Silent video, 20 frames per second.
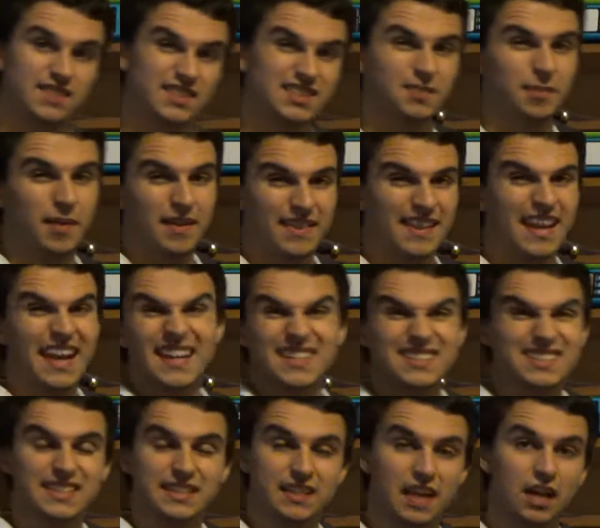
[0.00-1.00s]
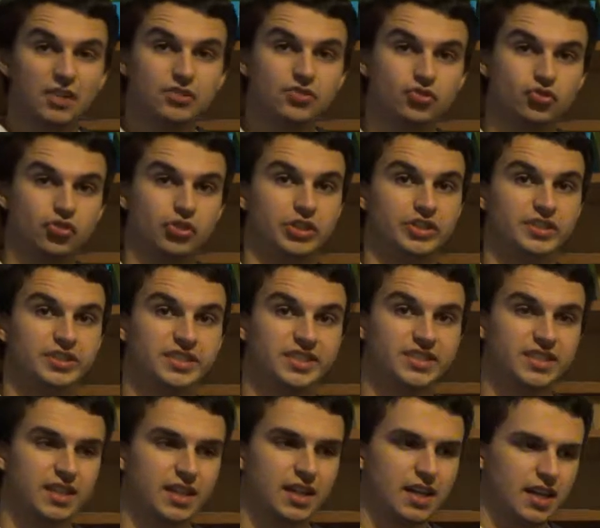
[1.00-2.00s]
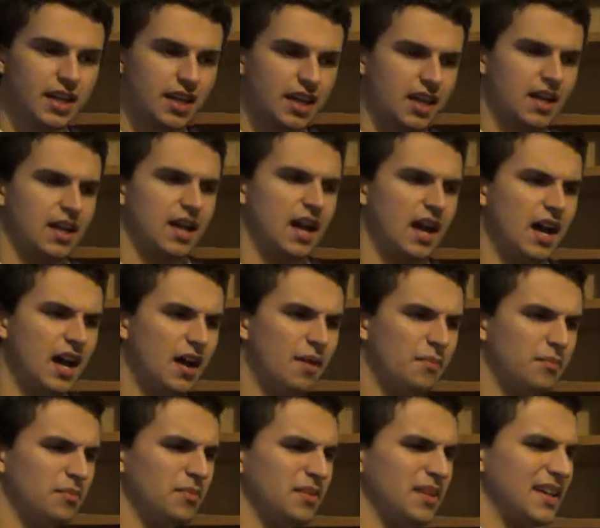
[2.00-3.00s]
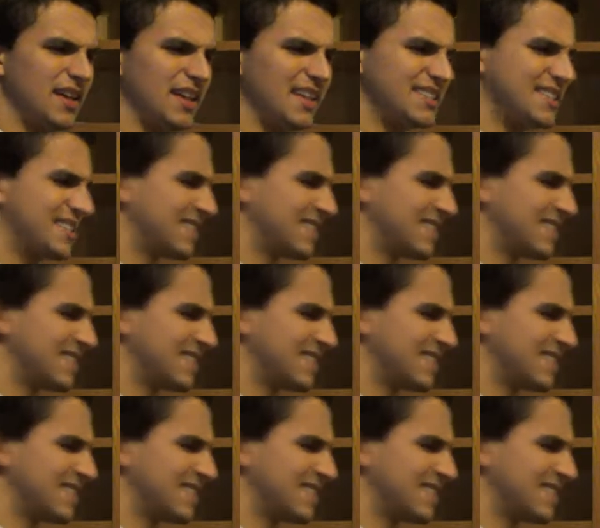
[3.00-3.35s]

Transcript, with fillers: since about the 1800s, um, it's